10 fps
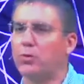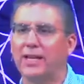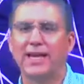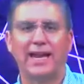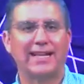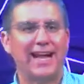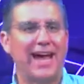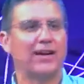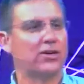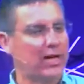really kind of
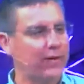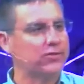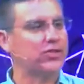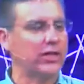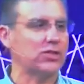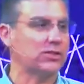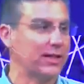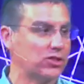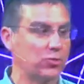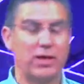guided our conversation
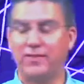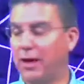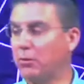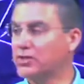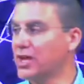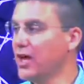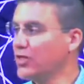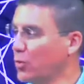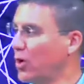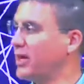last week, and that was
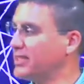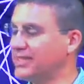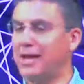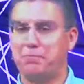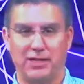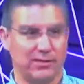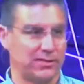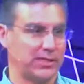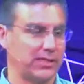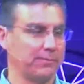the word
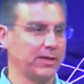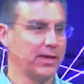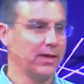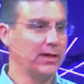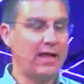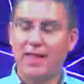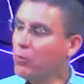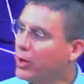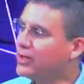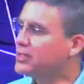acceptance. Now, that
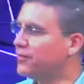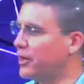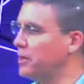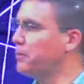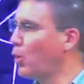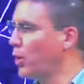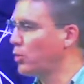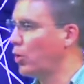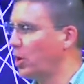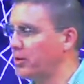word is a very
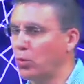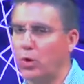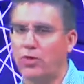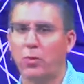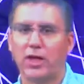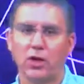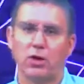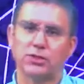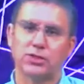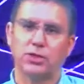important word, but a word that we can
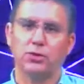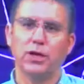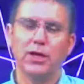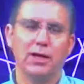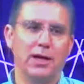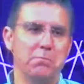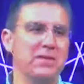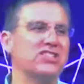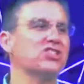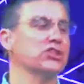also uh,
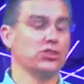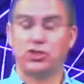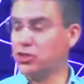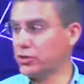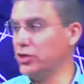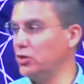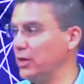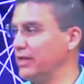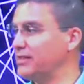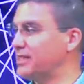misconstrue
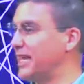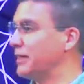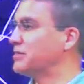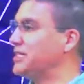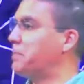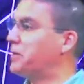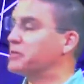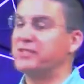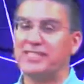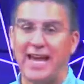and it's saying
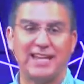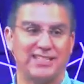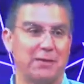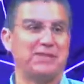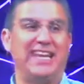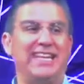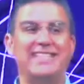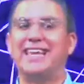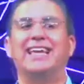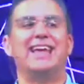acceptance means I accept
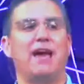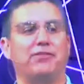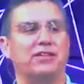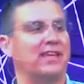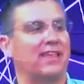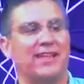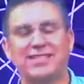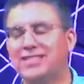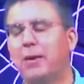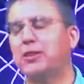anything and everything. And
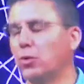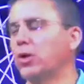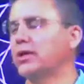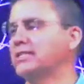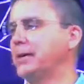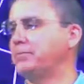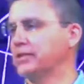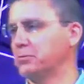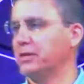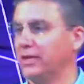that's not what the word
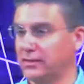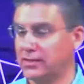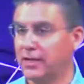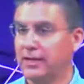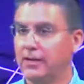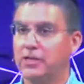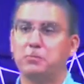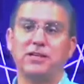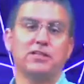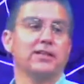acceptance means,
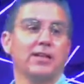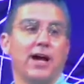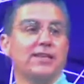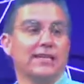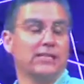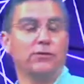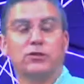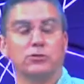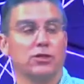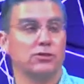especially in the context in
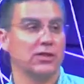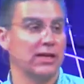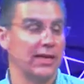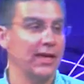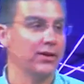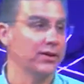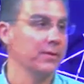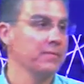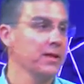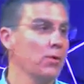which we're using it here.
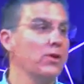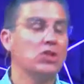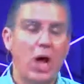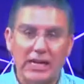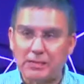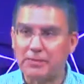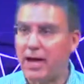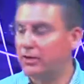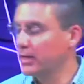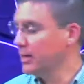We talked
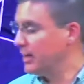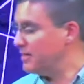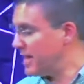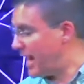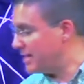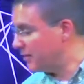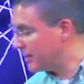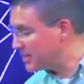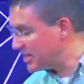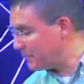about in the idea of
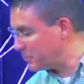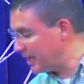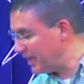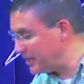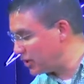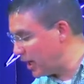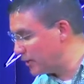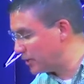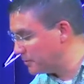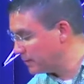accepting each
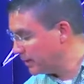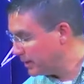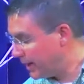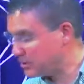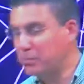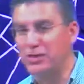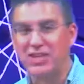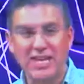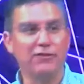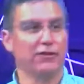other as
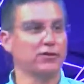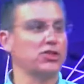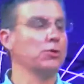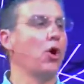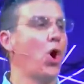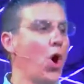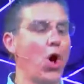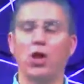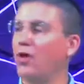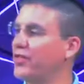believers who are
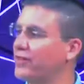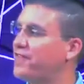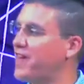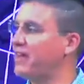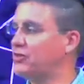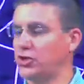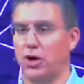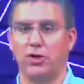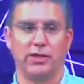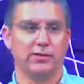all on their faith
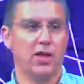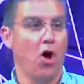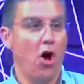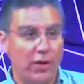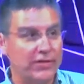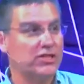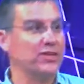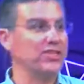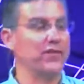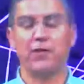journey. All of us are
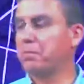at different